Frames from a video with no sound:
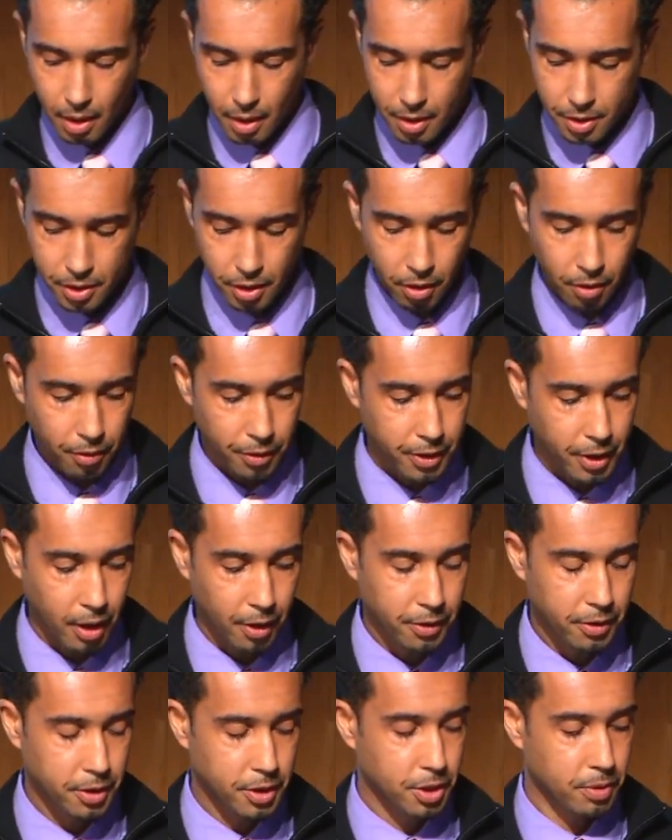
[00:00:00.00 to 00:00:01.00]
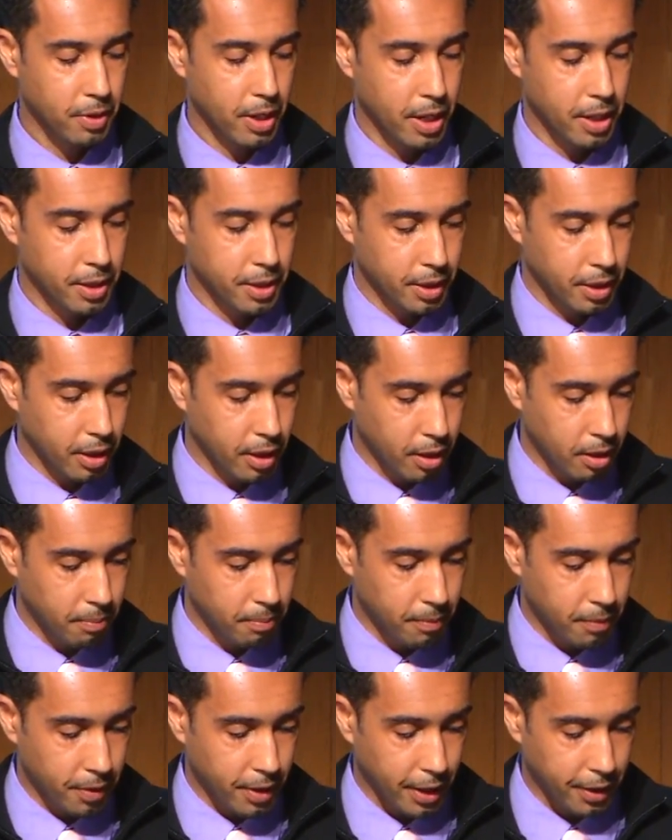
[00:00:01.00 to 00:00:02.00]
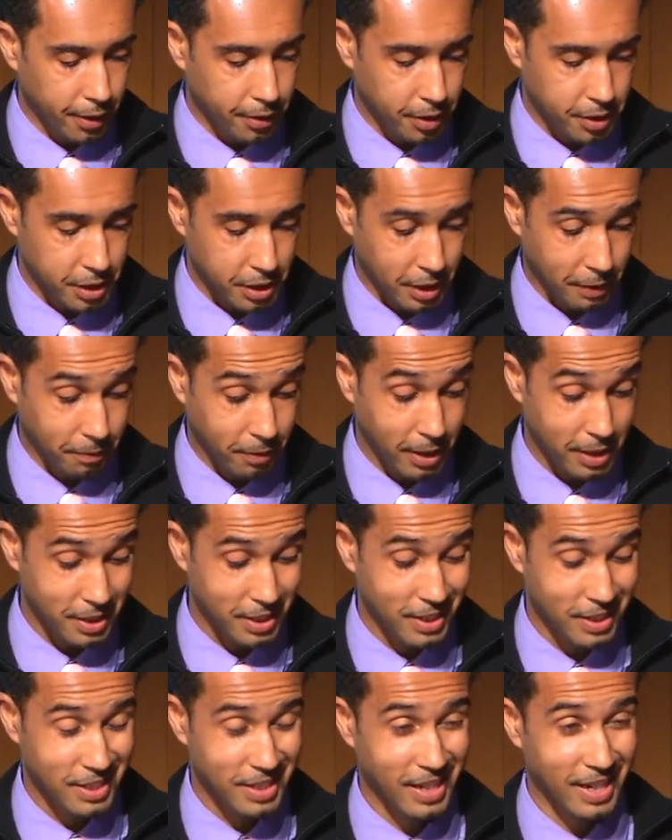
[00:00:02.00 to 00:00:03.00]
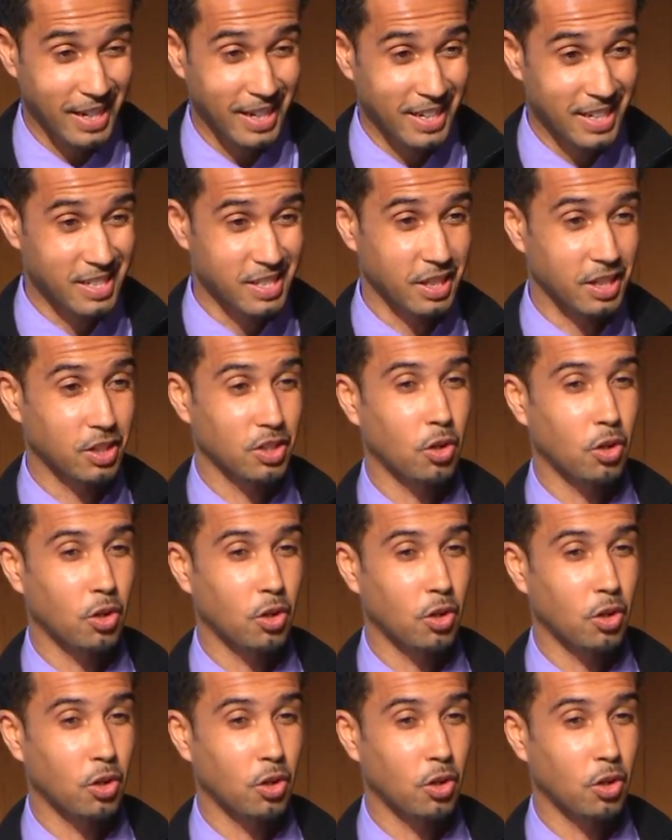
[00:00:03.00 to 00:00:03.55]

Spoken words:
So the other trend that I guess exemplifies is the